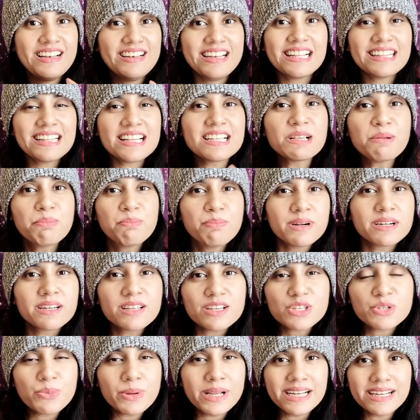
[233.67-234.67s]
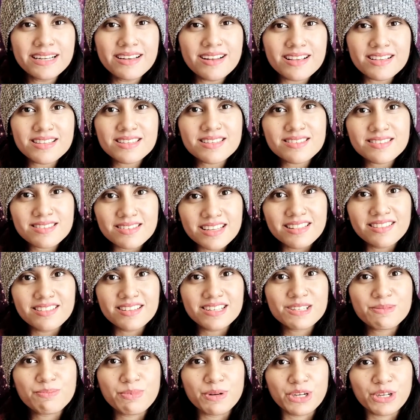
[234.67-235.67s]
Like there's a bittersweetness in
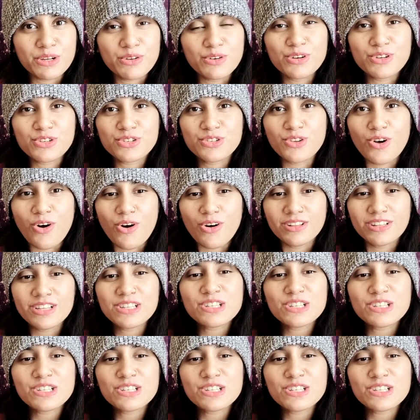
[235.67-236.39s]
this particular song.